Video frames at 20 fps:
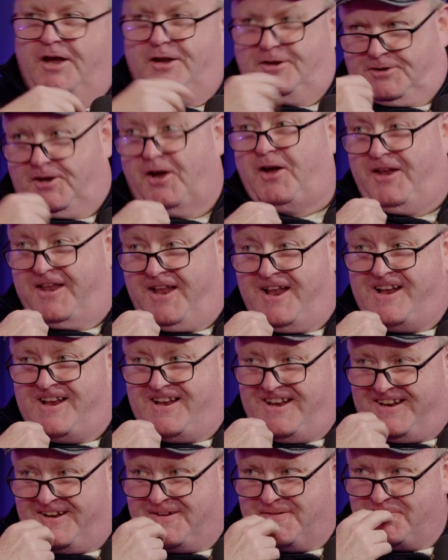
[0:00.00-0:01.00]
Son,
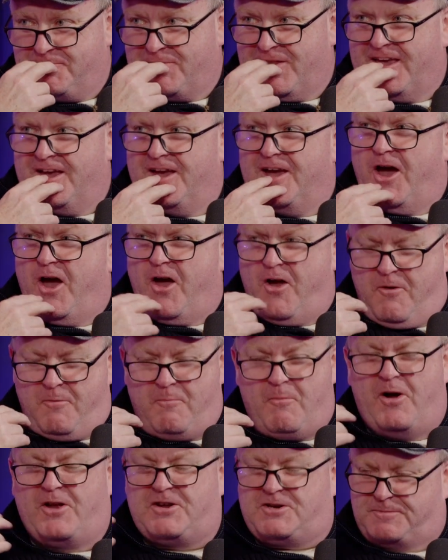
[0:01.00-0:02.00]

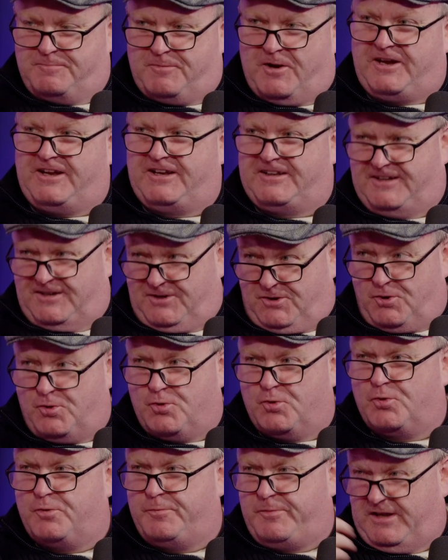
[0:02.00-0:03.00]
how much money do
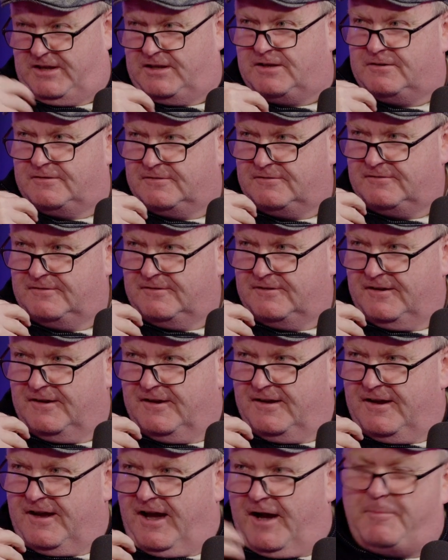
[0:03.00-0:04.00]
you owe me?
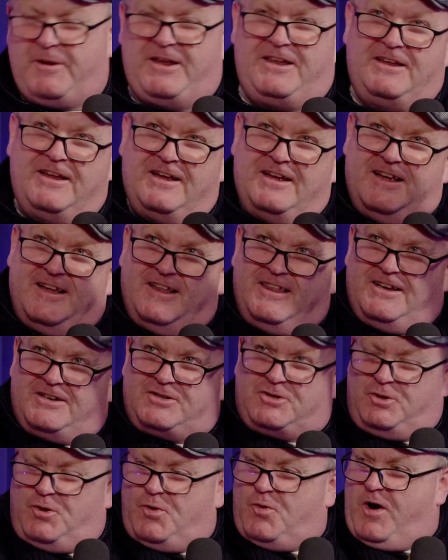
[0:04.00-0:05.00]
I mean,
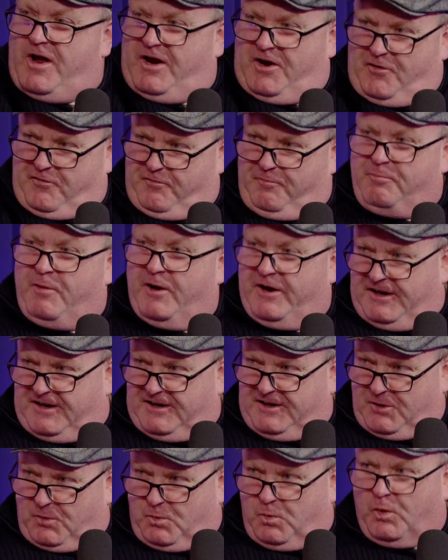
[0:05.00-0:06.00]
there's no enough money
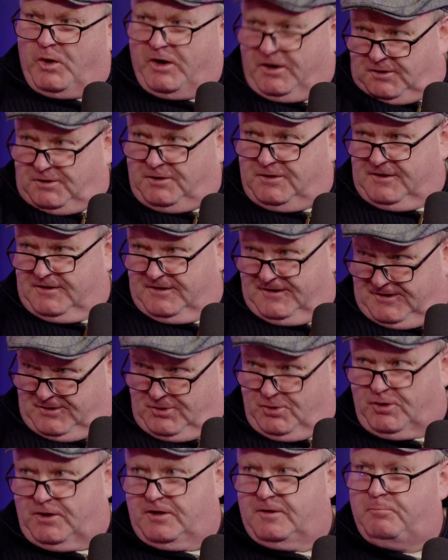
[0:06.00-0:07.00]
in the world that
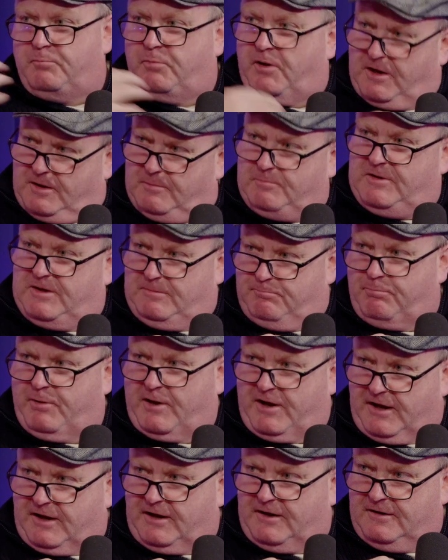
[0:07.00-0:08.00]
you can pay me
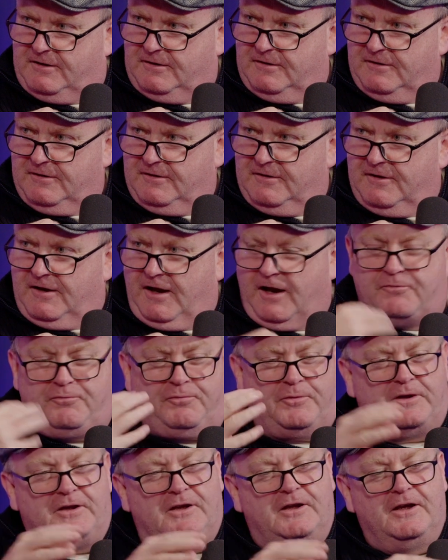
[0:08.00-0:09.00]
back. If
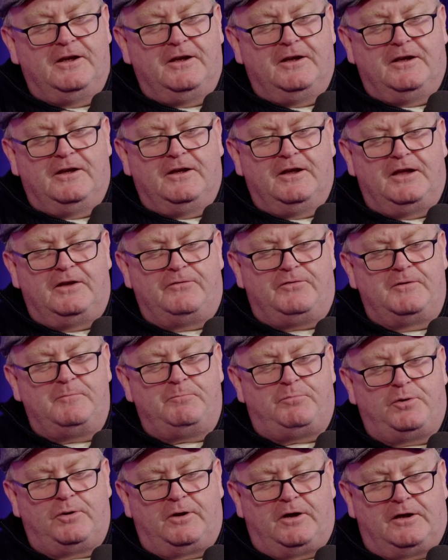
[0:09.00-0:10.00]
we even
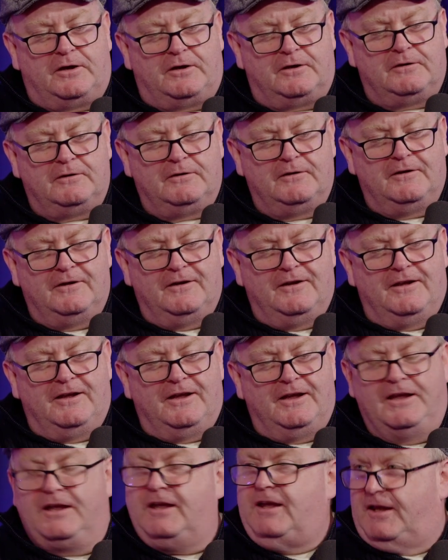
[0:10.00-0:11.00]
put a
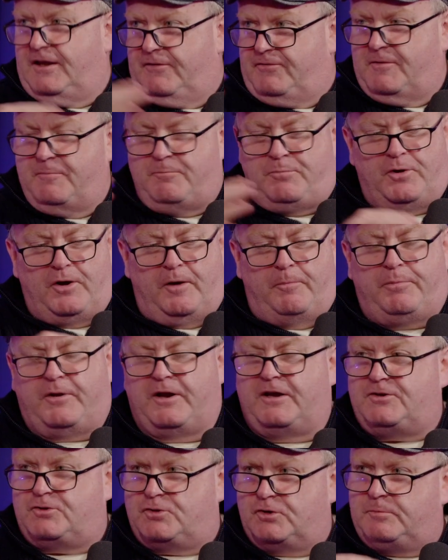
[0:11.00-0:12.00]

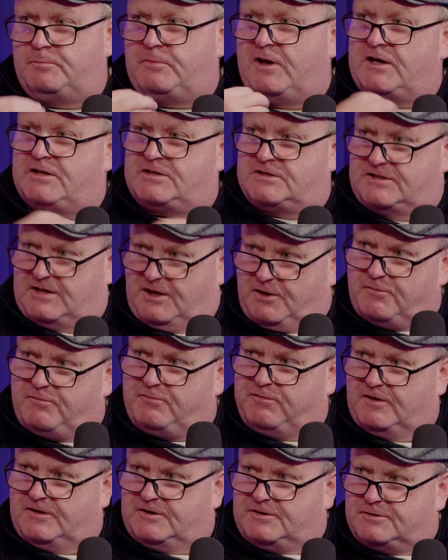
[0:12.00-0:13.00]
price on my
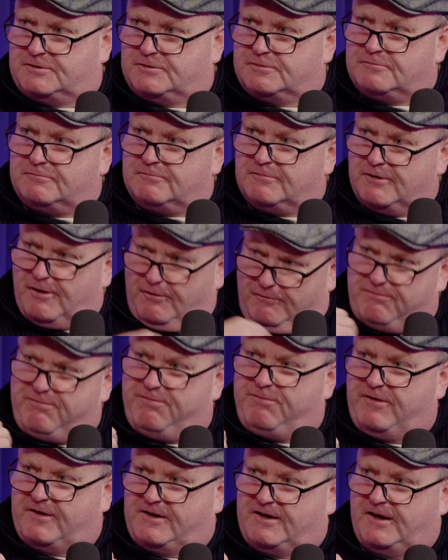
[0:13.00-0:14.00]
selfless love
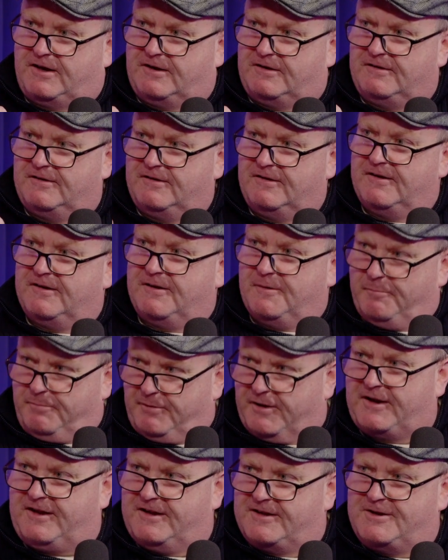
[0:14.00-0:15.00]
for you,
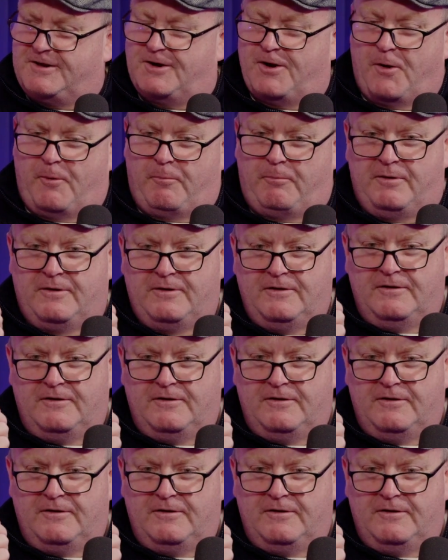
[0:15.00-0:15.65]
bringing you up,